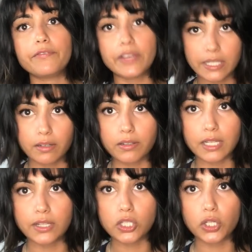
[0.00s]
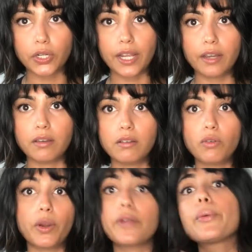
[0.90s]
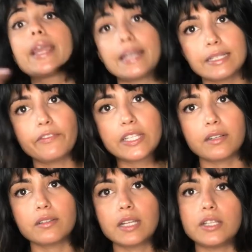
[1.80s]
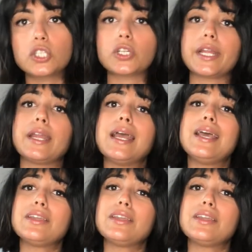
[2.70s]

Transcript: physical sunscreen or creating physical sunscreen.